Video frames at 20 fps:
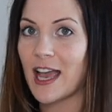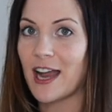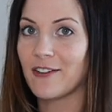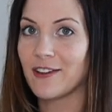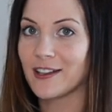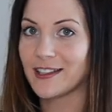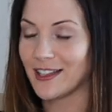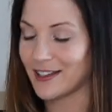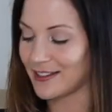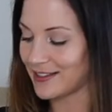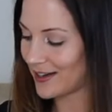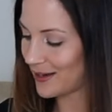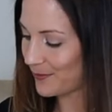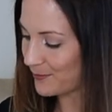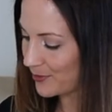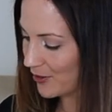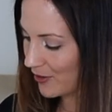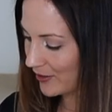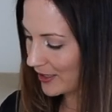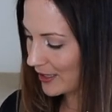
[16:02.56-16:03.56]
everything that I'm
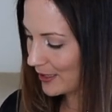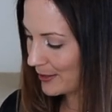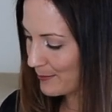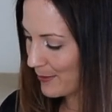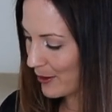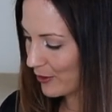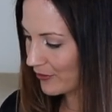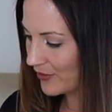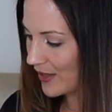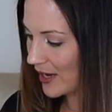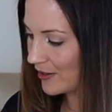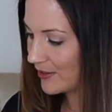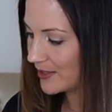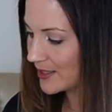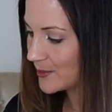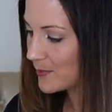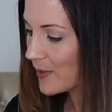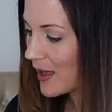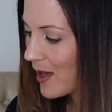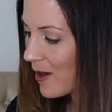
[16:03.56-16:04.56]
talking about there
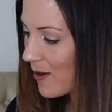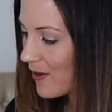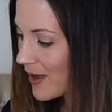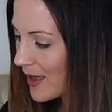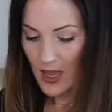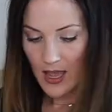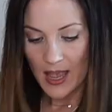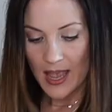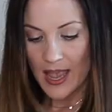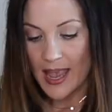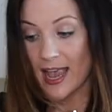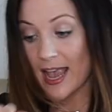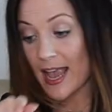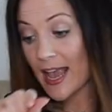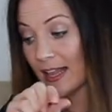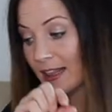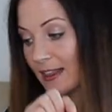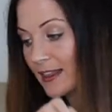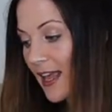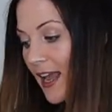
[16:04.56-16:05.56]
as well.
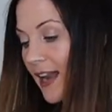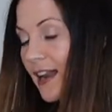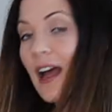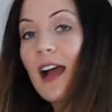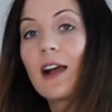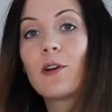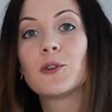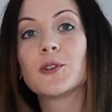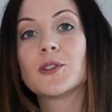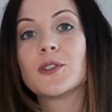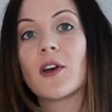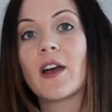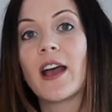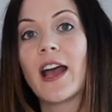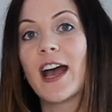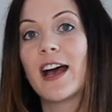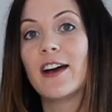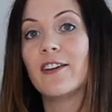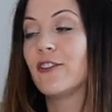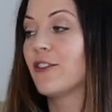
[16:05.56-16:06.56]
And then I also
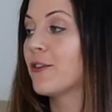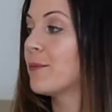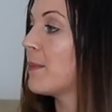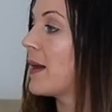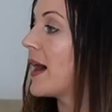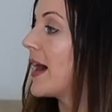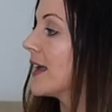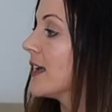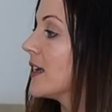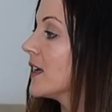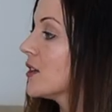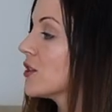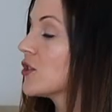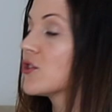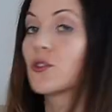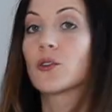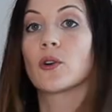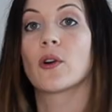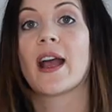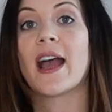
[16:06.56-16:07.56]
have my
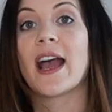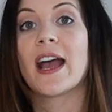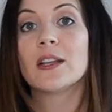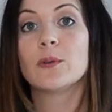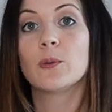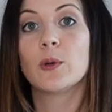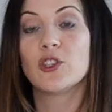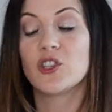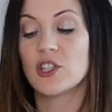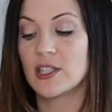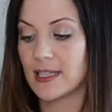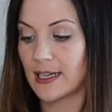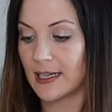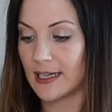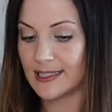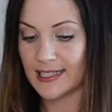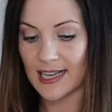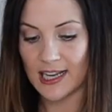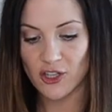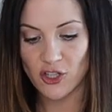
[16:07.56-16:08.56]
straw hat, which is an
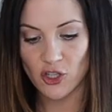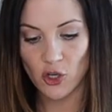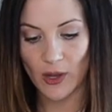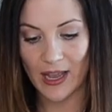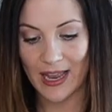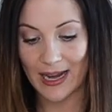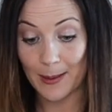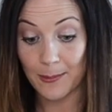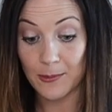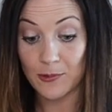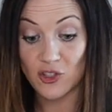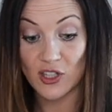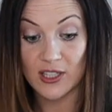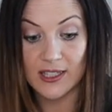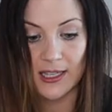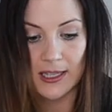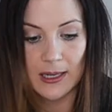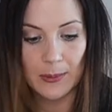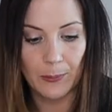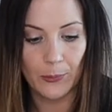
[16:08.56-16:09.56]
essential, and I'm
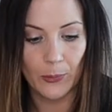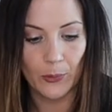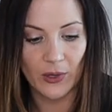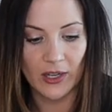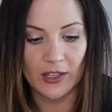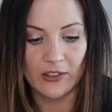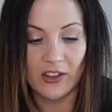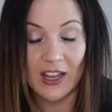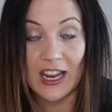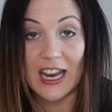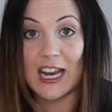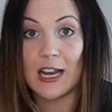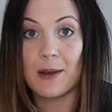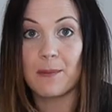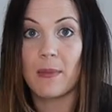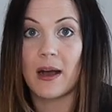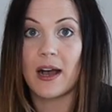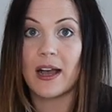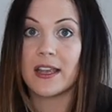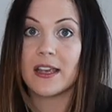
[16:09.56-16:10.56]
just gonna put it
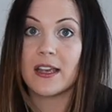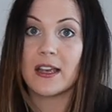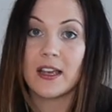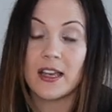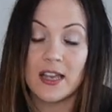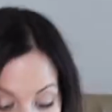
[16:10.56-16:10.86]
in my